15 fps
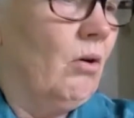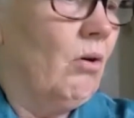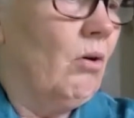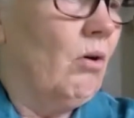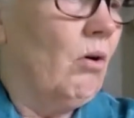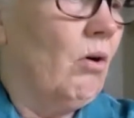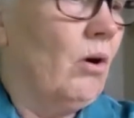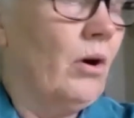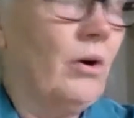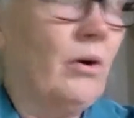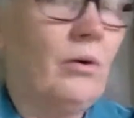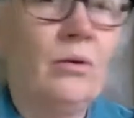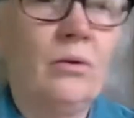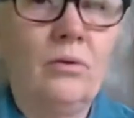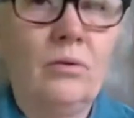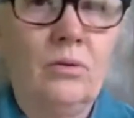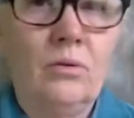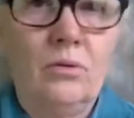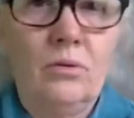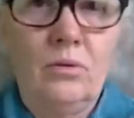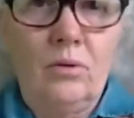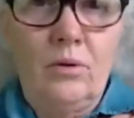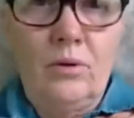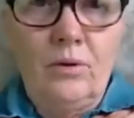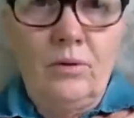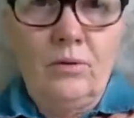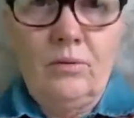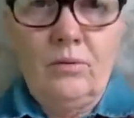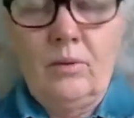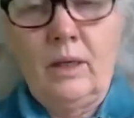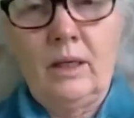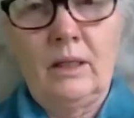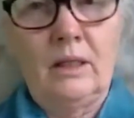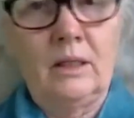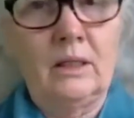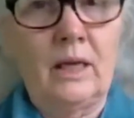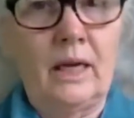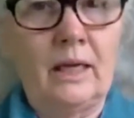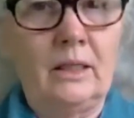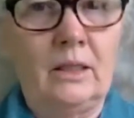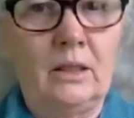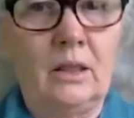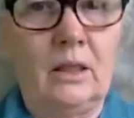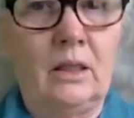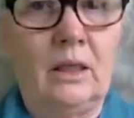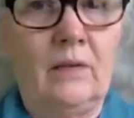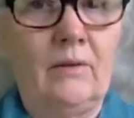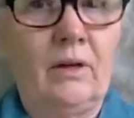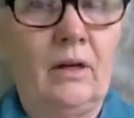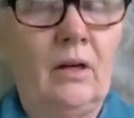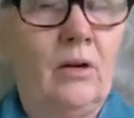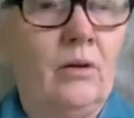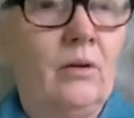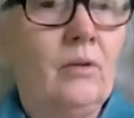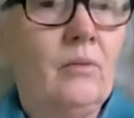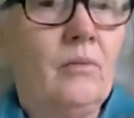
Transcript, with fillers: or or we can decide to leave it alone.